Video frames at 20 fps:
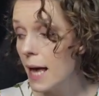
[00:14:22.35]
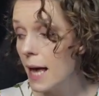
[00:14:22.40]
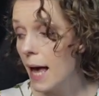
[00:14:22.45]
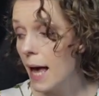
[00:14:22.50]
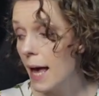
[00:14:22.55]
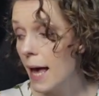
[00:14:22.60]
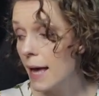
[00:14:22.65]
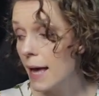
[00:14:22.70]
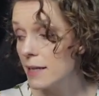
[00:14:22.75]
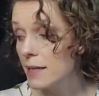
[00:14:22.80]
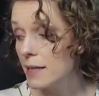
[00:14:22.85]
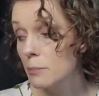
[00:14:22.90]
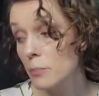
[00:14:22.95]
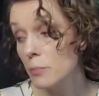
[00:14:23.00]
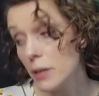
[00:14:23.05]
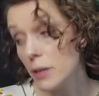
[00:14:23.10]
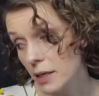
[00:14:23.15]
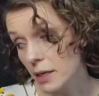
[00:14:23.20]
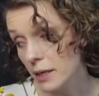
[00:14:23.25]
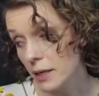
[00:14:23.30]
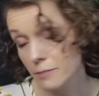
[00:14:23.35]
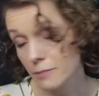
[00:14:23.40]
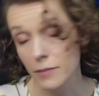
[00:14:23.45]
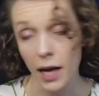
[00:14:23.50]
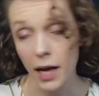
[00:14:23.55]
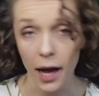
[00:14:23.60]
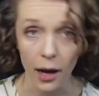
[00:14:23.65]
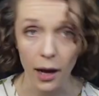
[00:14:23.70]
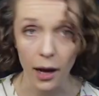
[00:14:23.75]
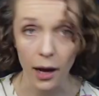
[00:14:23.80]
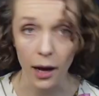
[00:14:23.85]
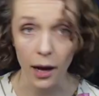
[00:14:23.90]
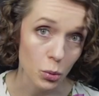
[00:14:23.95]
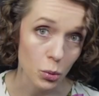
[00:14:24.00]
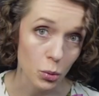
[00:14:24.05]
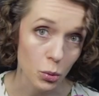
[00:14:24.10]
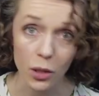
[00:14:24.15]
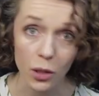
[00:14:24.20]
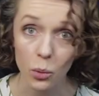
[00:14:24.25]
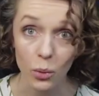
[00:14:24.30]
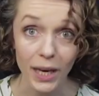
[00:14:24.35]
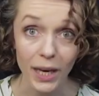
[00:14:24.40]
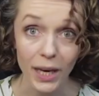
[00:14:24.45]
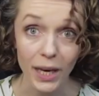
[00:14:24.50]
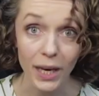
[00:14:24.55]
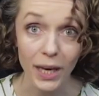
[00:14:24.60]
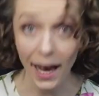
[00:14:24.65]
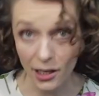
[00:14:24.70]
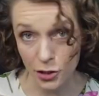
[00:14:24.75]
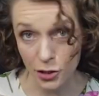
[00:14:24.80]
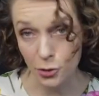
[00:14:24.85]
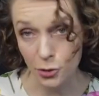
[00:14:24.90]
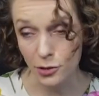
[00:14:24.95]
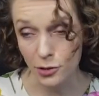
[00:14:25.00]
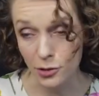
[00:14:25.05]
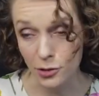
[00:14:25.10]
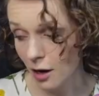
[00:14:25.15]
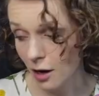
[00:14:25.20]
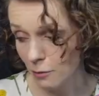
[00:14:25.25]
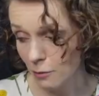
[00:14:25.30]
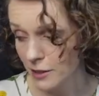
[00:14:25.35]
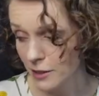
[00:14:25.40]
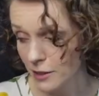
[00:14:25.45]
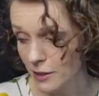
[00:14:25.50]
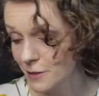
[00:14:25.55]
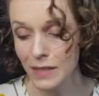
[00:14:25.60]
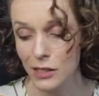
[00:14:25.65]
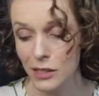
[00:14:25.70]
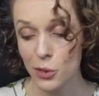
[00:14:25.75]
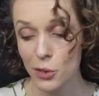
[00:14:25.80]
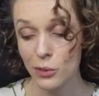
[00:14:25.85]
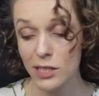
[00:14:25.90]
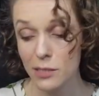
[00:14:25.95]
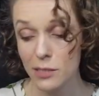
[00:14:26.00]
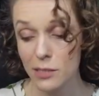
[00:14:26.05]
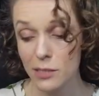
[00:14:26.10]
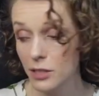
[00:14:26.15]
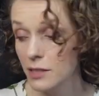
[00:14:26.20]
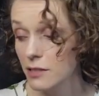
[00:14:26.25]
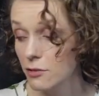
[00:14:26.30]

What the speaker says: and completed, how much work we actually accomplished. So in sprint